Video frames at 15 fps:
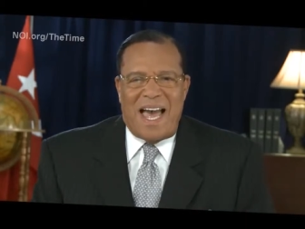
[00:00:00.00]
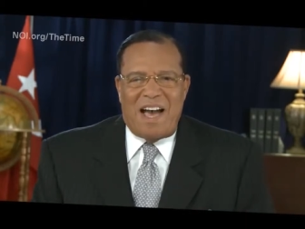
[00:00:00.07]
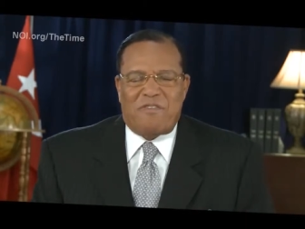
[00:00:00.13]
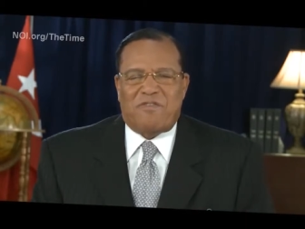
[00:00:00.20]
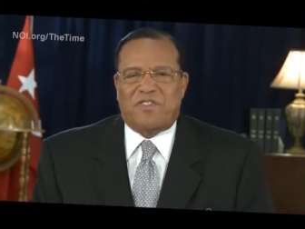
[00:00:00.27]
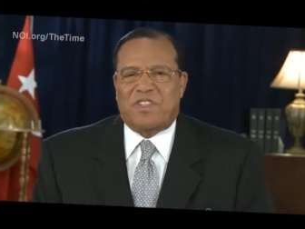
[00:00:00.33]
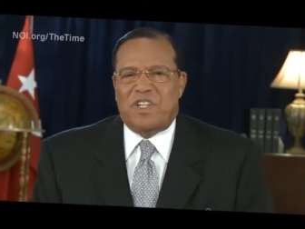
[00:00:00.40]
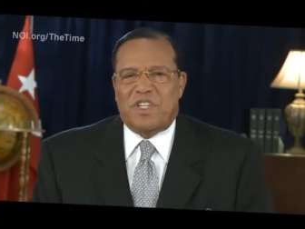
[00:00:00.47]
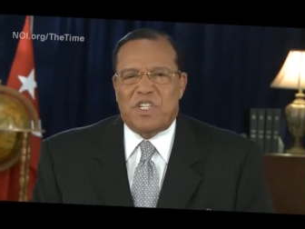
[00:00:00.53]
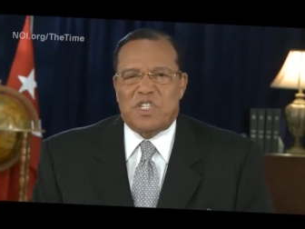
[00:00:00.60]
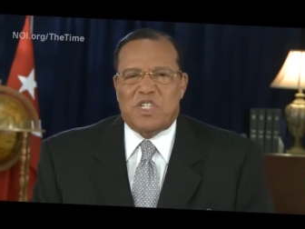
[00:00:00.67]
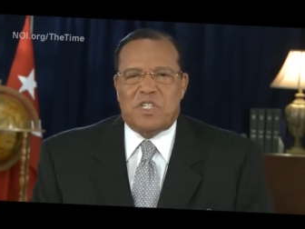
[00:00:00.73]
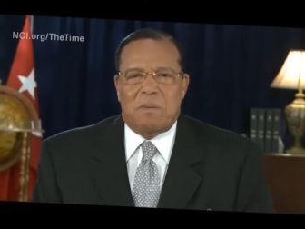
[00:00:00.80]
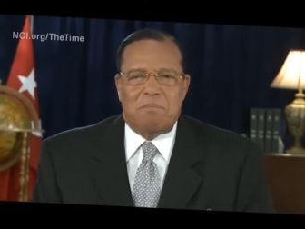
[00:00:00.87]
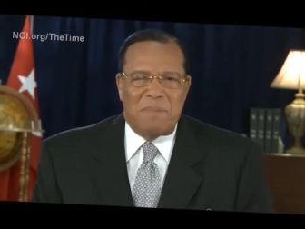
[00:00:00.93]
after the
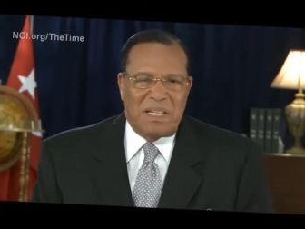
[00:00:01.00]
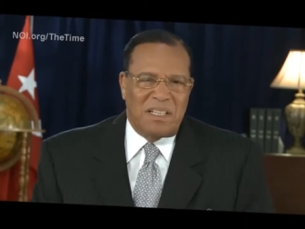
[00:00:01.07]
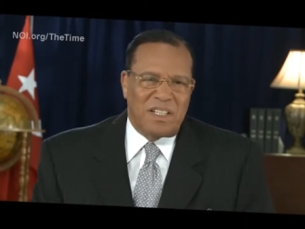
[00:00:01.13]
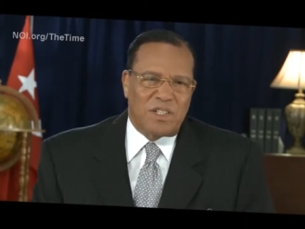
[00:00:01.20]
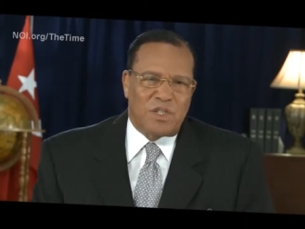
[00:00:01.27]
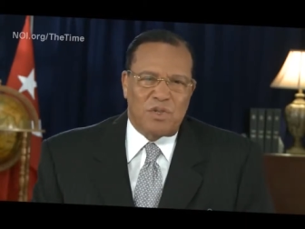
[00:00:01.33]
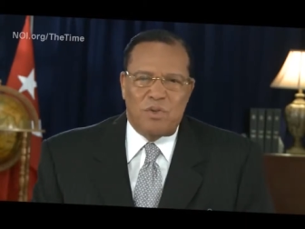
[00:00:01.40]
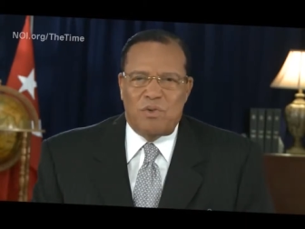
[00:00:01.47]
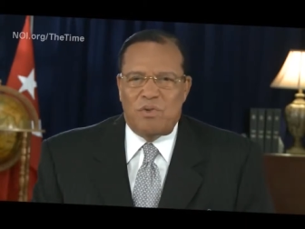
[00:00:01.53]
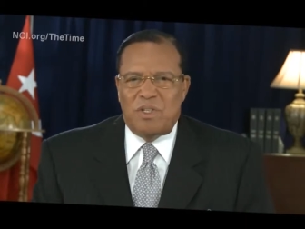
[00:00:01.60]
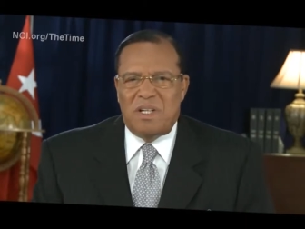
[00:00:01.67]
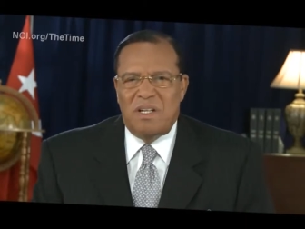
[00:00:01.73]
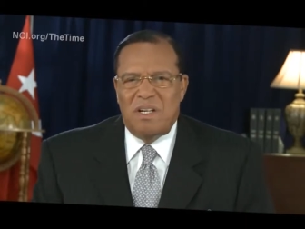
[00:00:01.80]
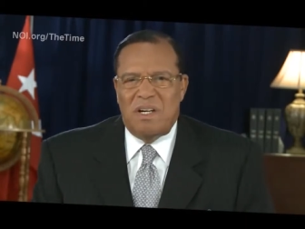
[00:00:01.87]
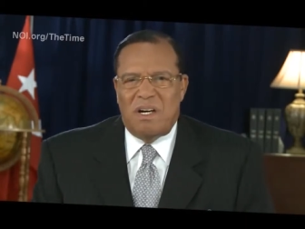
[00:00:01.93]

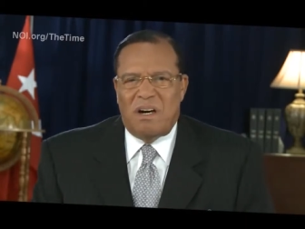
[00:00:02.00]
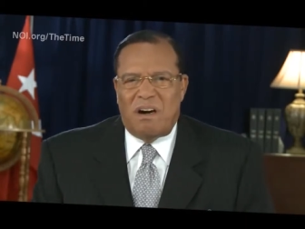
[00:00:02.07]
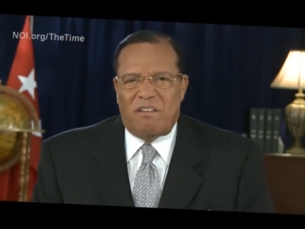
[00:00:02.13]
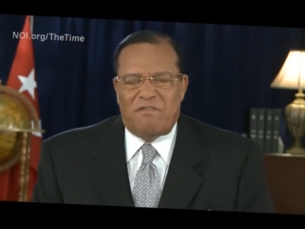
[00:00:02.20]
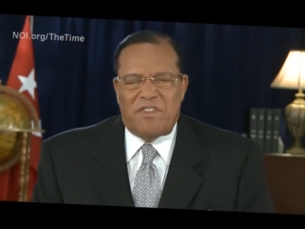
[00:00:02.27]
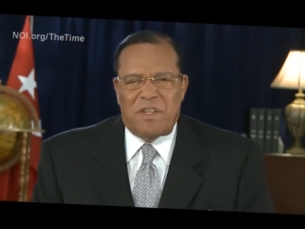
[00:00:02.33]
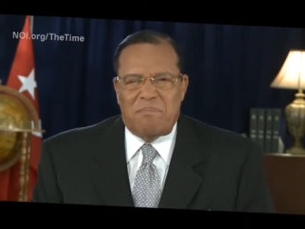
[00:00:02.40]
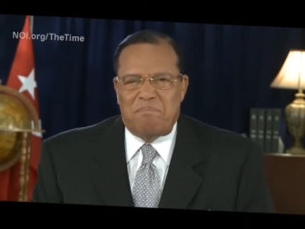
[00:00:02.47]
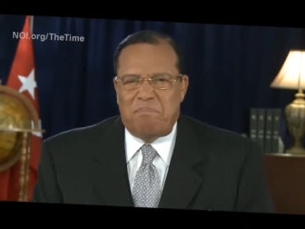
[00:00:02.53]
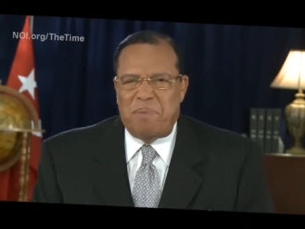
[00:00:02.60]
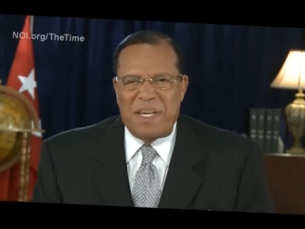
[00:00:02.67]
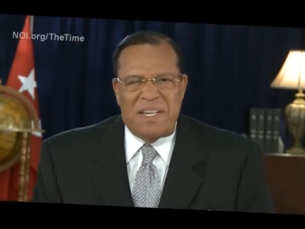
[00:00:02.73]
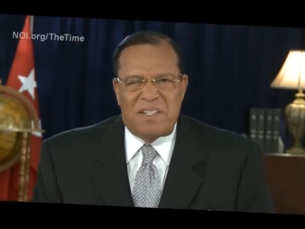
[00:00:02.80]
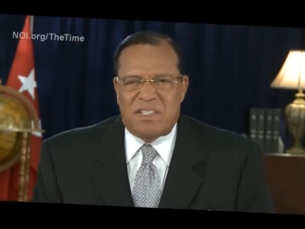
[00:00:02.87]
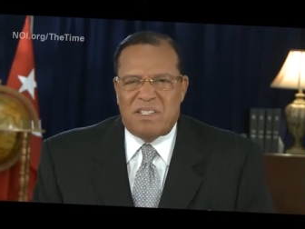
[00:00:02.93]
similitude of the
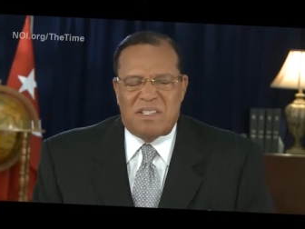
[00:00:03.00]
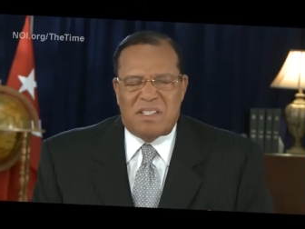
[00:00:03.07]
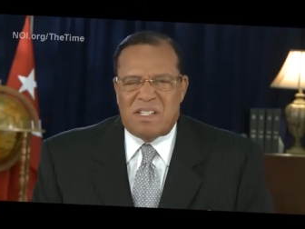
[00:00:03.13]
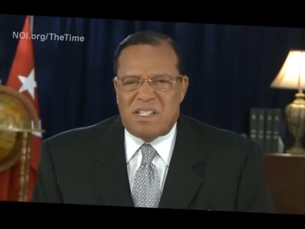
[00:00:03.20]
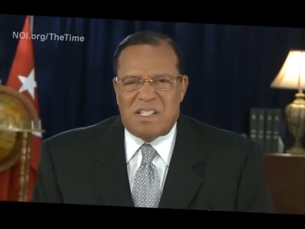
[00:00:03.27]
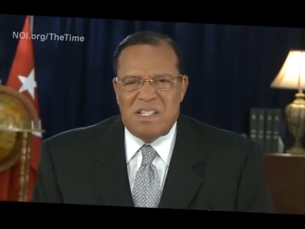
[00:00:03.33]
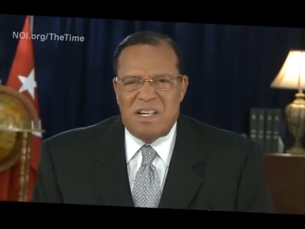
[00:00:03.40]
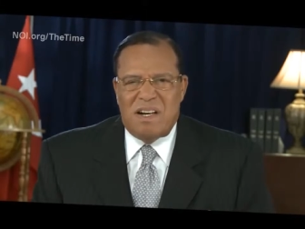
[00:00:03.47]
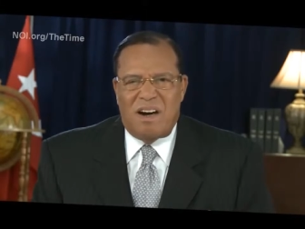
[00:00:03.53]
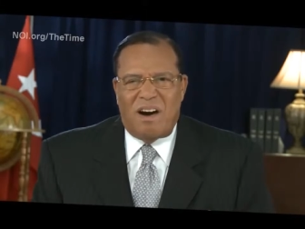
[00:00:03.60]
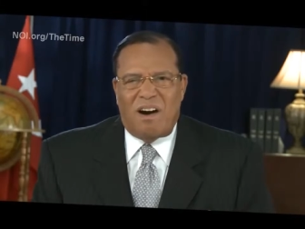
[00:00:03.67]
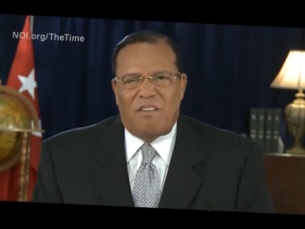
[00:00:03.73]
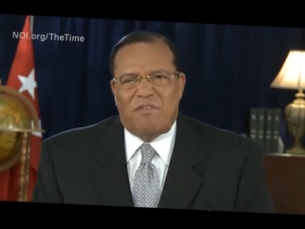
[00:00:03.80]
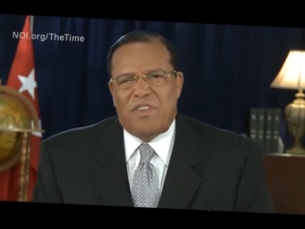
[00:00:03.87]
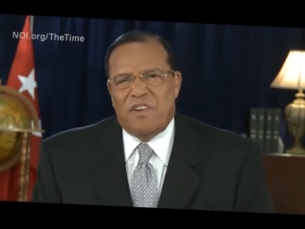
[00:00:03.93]
beasts
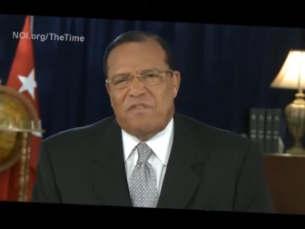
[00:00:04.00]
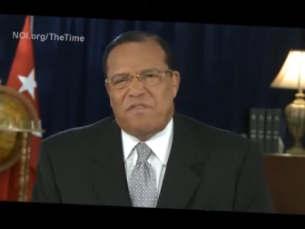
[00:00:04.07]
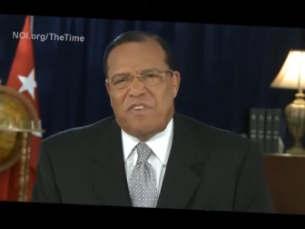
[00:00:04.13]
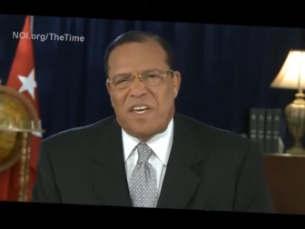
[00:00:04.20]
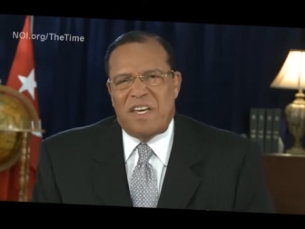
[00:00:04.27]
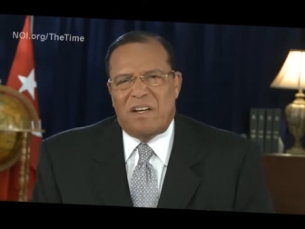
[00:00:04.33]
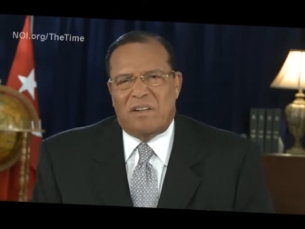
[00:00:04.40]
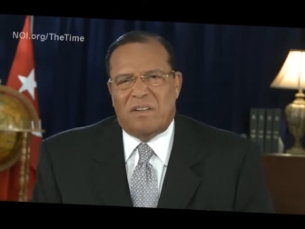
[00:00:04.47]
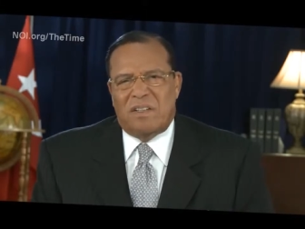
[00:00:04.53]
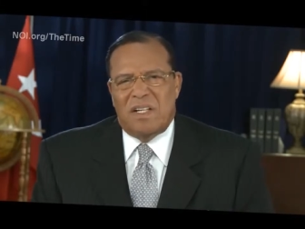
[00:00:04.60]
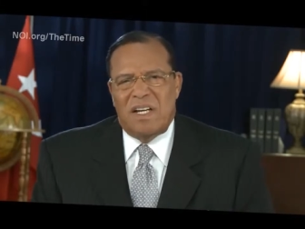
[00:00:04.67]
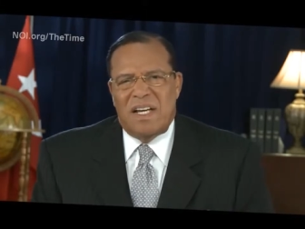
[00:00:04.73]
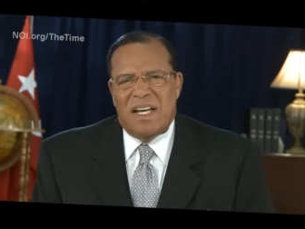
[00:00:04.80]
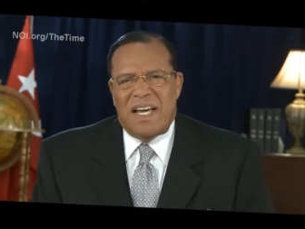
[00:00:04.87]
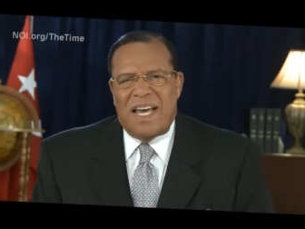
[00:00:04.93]
of the field,